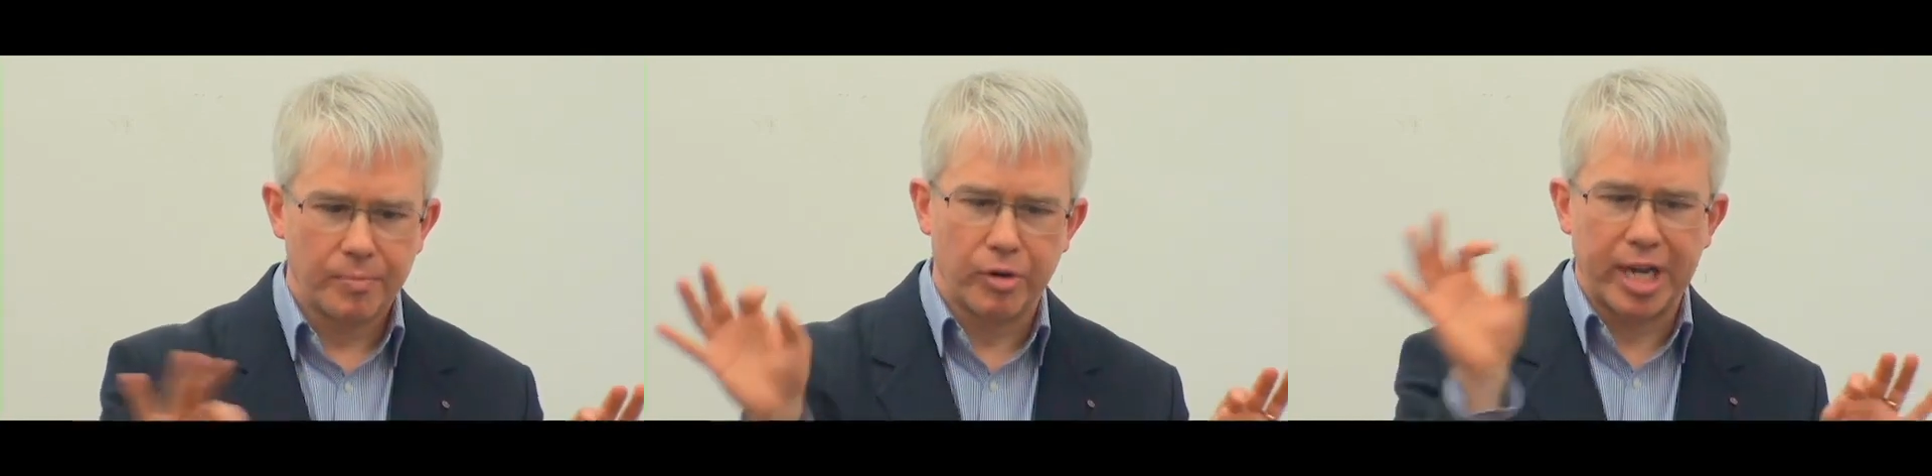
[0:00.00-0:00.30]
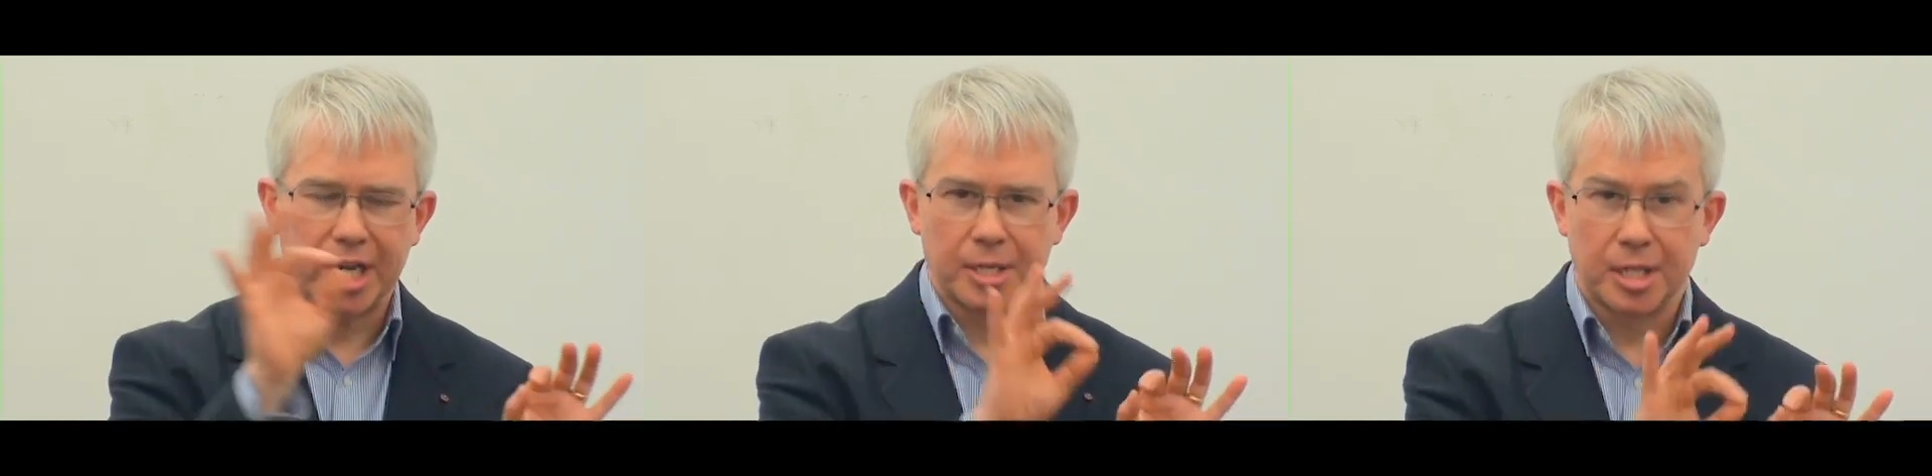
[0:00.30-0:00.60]

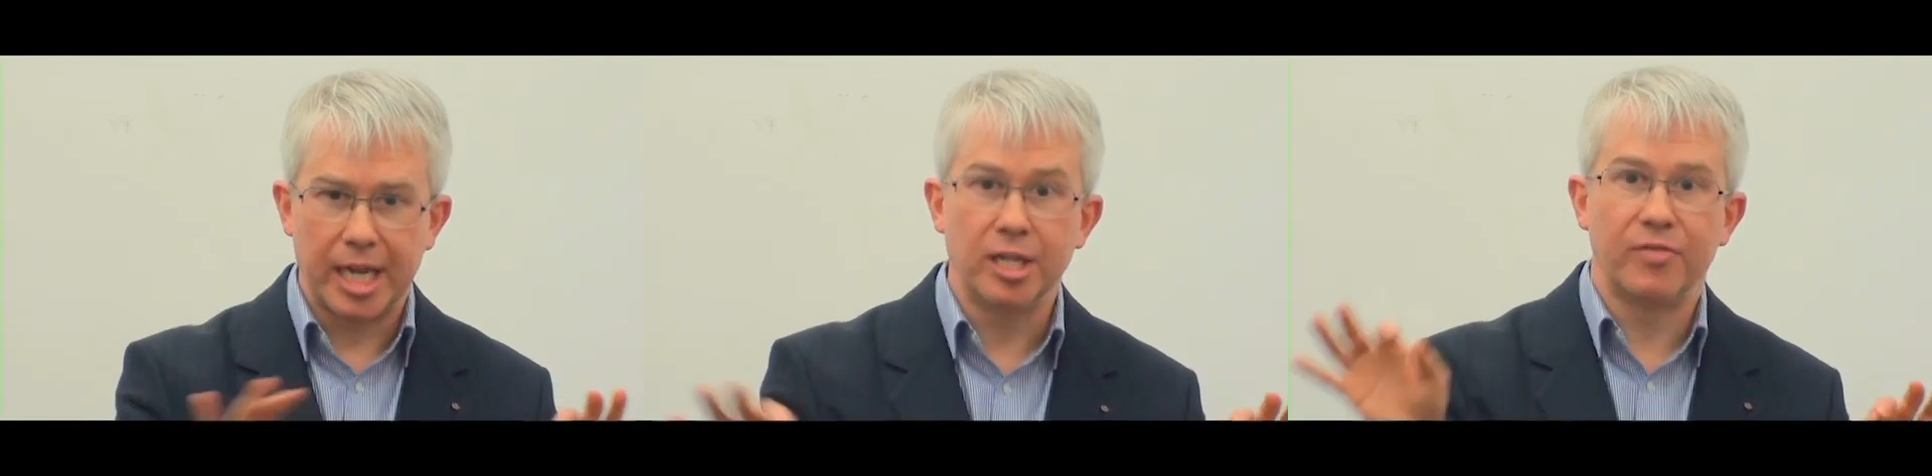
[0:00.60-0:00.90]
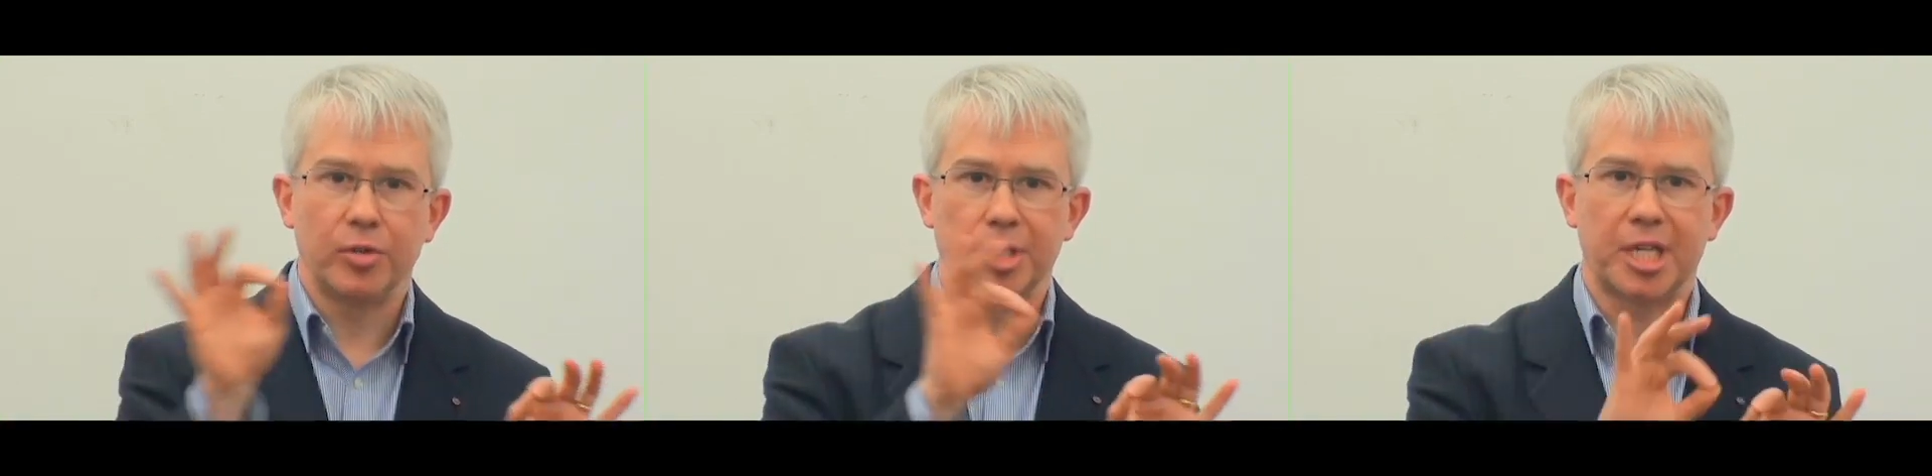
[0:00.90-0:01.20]
break it into
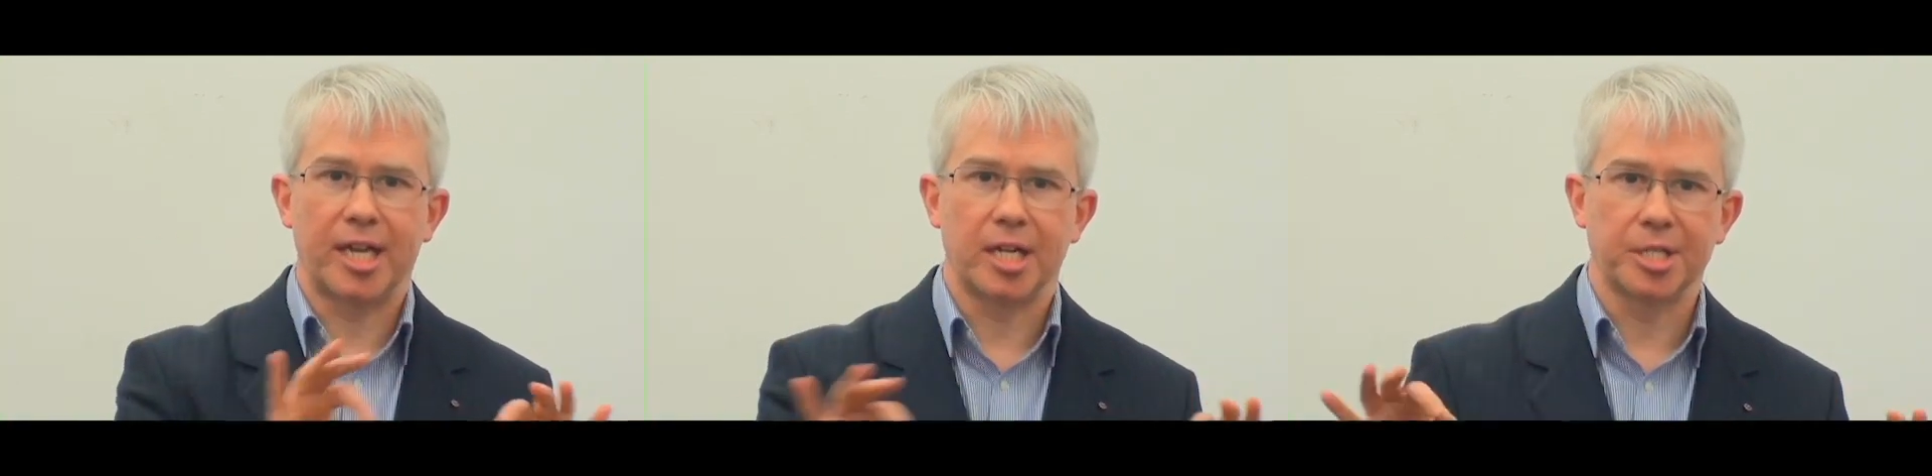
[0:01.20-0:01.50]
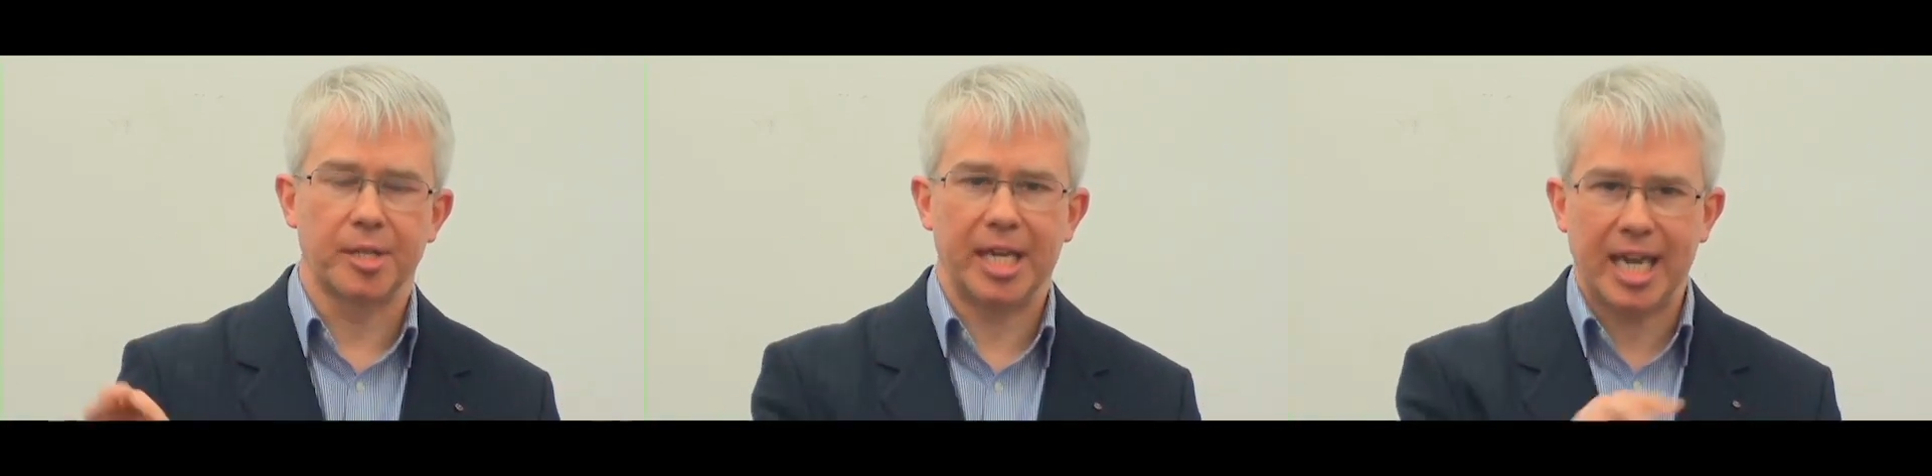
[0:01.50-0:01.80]
individual
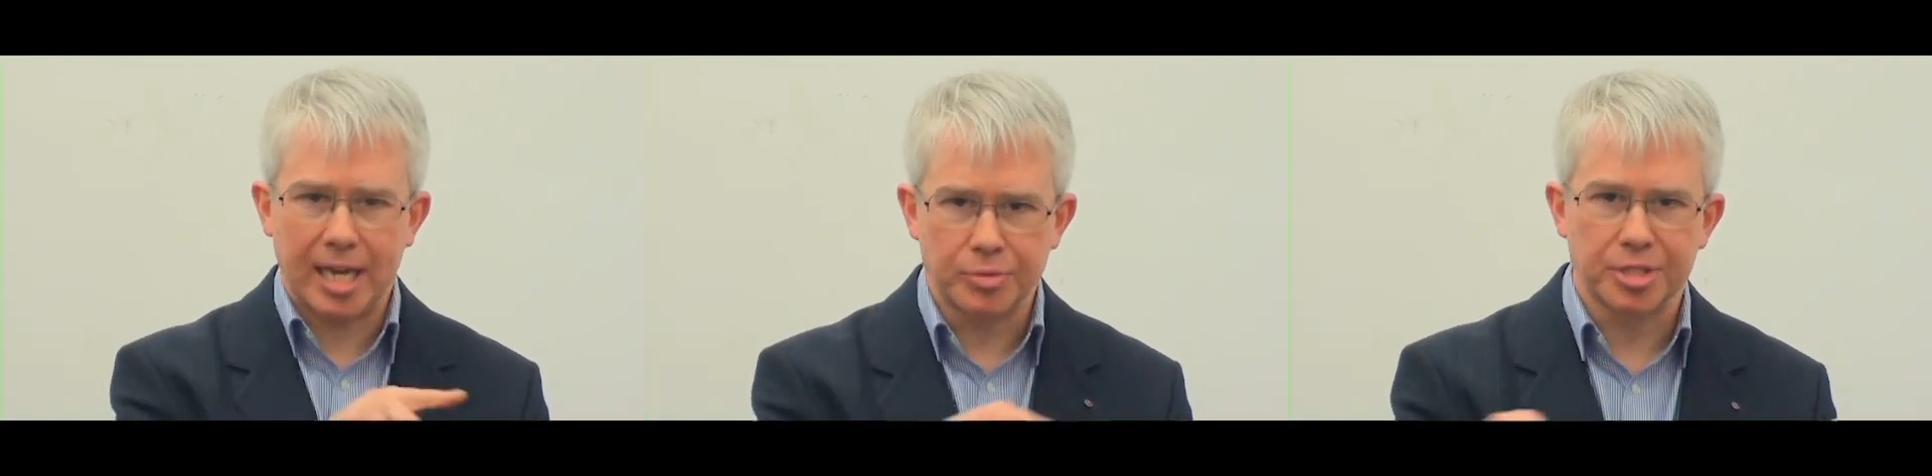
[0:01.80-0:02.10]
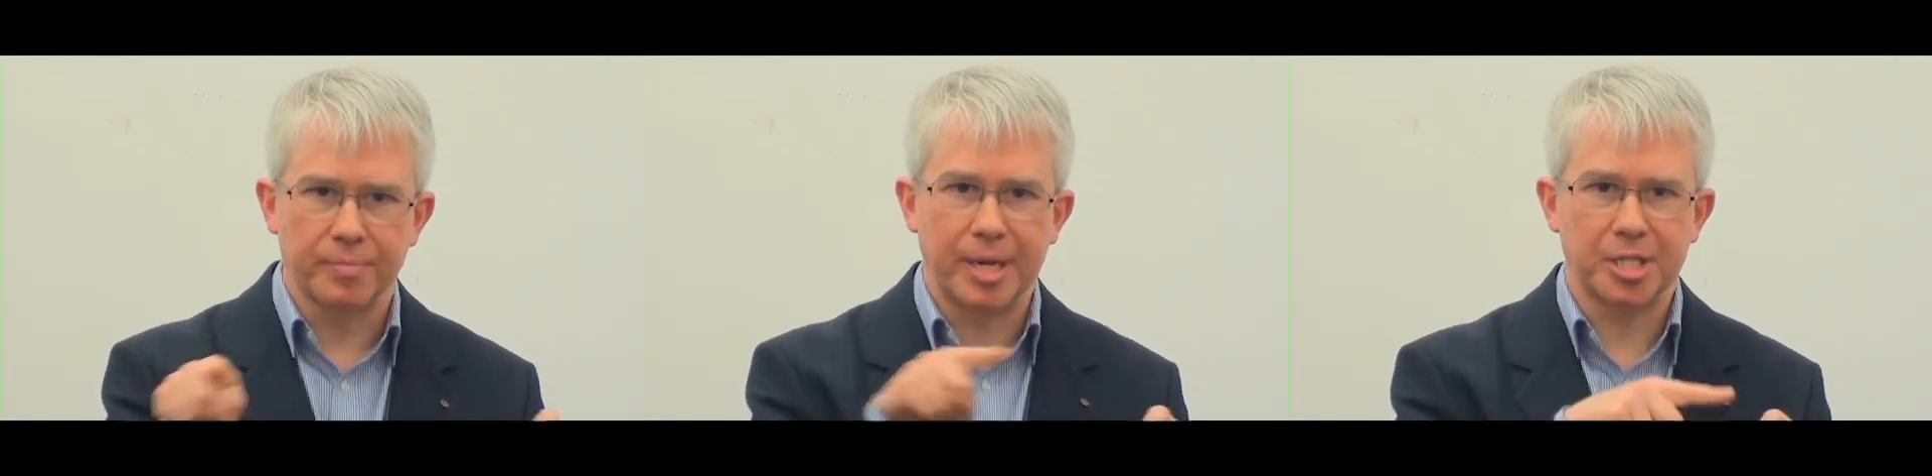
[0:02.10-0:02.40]
cells and they count
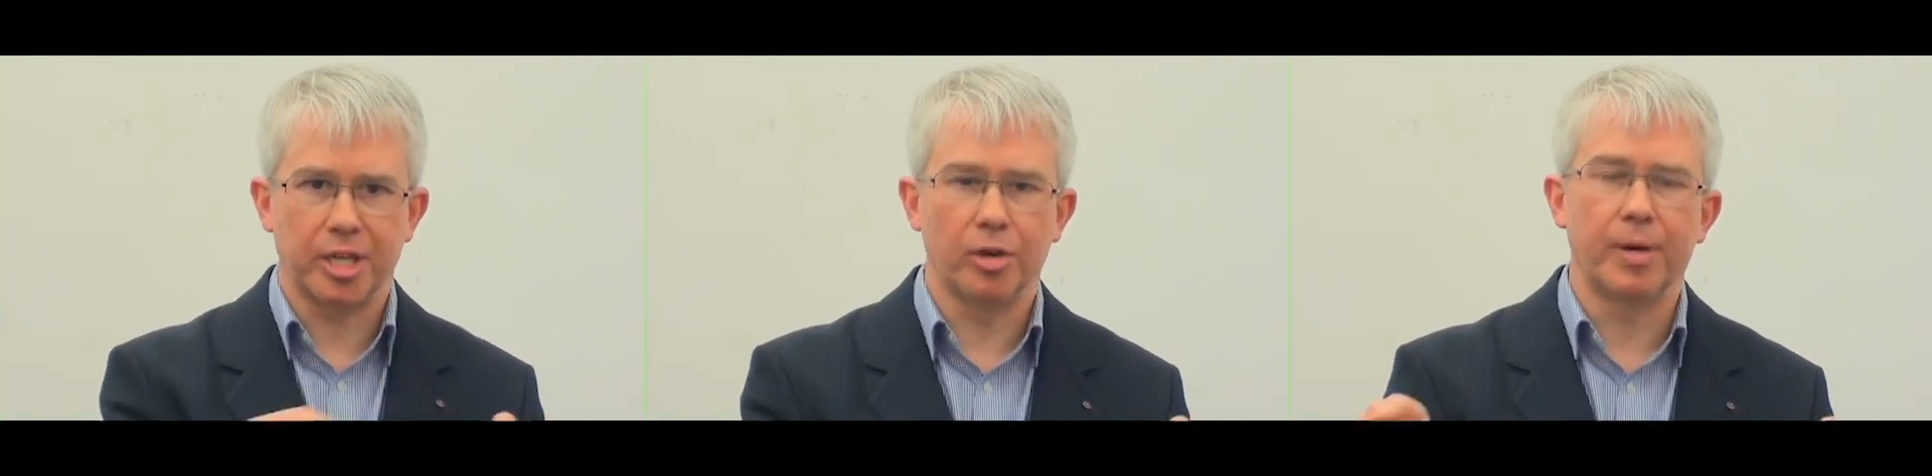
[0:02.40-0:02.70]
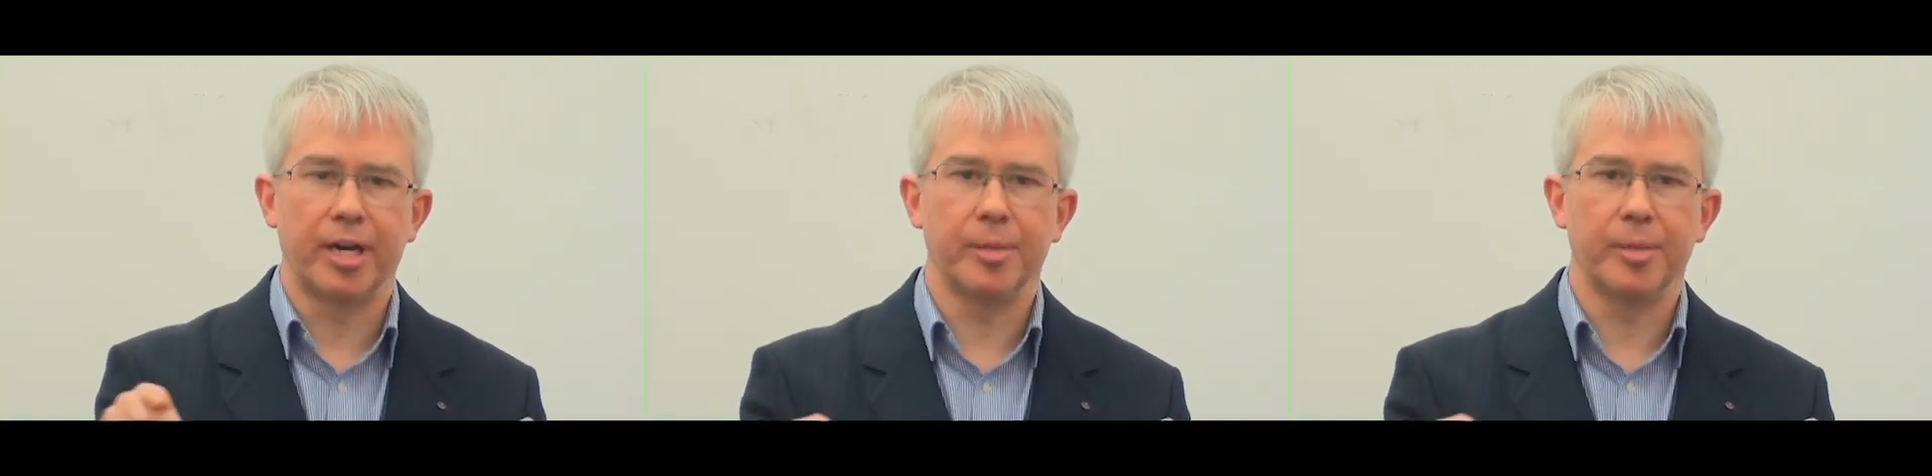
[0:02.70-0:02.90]
them as they go by,